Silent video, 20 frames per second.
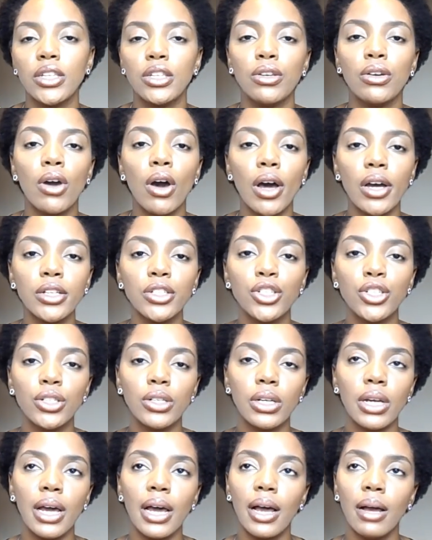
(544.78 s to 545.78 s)
you can't
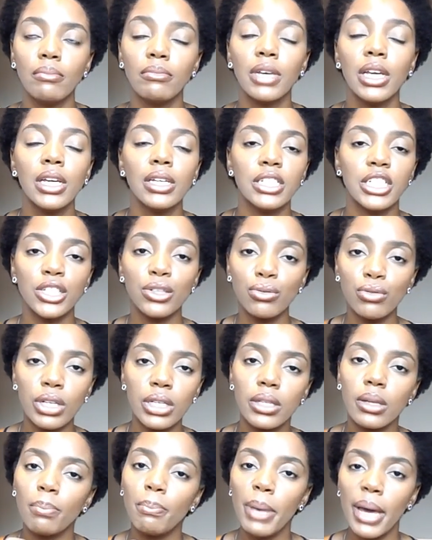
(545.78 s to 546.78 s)
just read
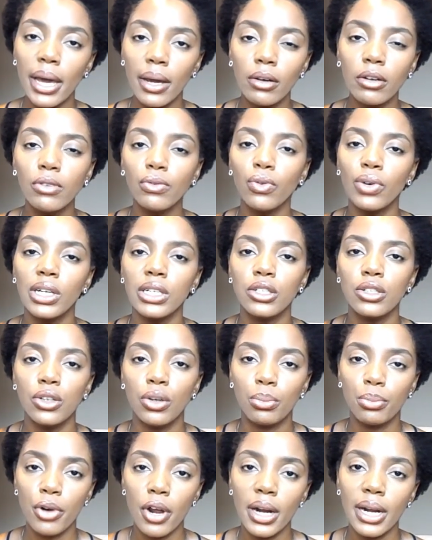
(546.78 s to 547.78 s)
the pack of what your
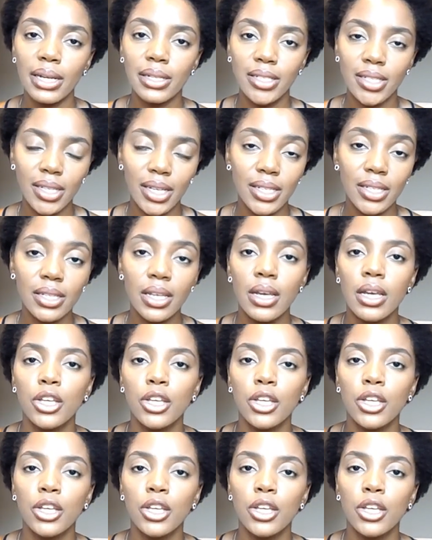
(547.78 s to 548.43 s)
product says.